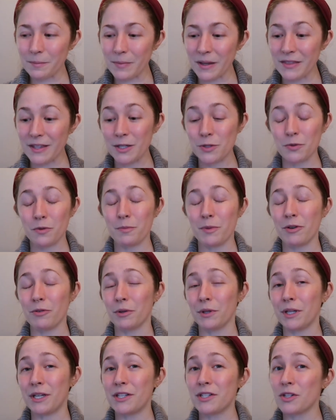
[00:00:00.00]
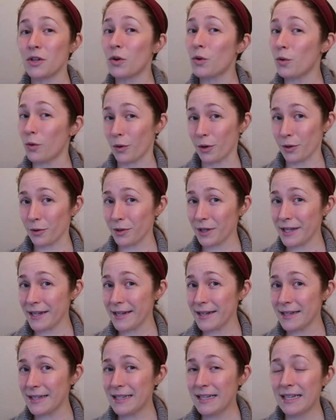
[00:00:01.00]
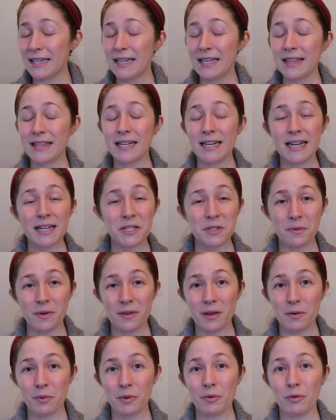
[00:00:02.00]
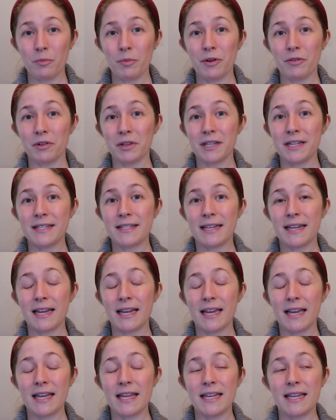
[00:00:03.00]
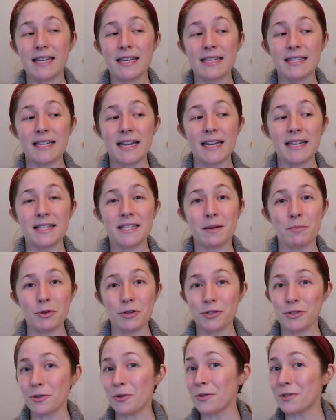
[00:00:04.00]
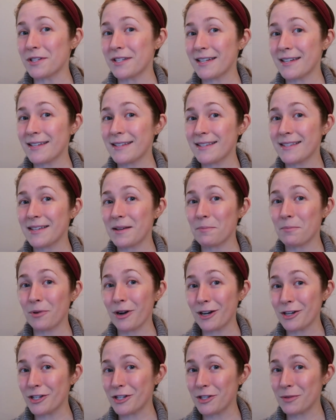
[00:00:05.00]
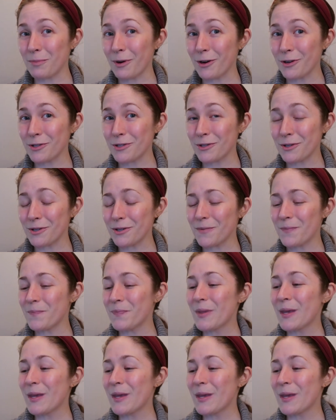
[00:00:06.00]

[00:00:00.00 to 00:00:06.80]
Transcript: These will be released quarterly. The next one that we will be releasing is a summer solstice precious parcel.